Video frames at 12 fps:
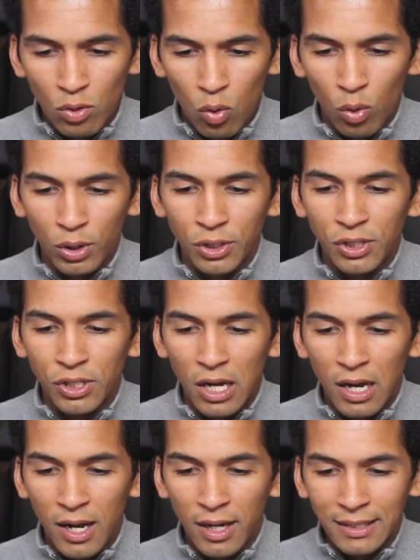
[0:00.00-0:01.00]
course
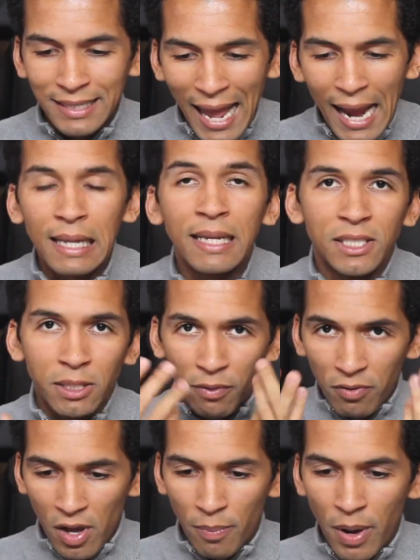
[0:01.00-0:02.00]
tackling some
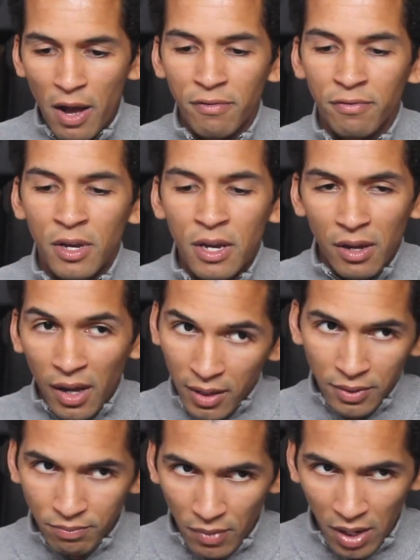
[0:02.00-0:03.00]
of the above
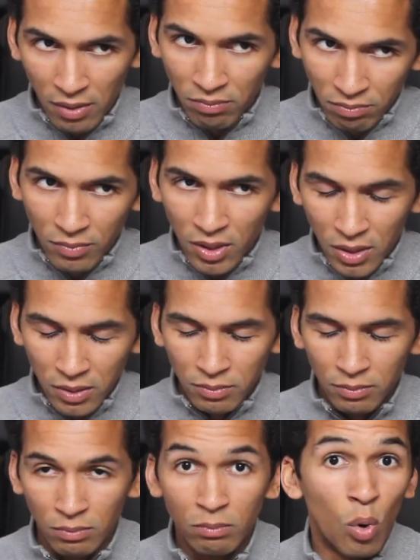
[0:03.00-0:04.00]
and
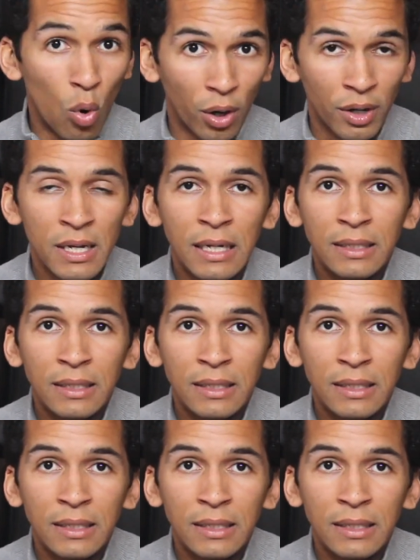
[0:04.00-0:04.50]
more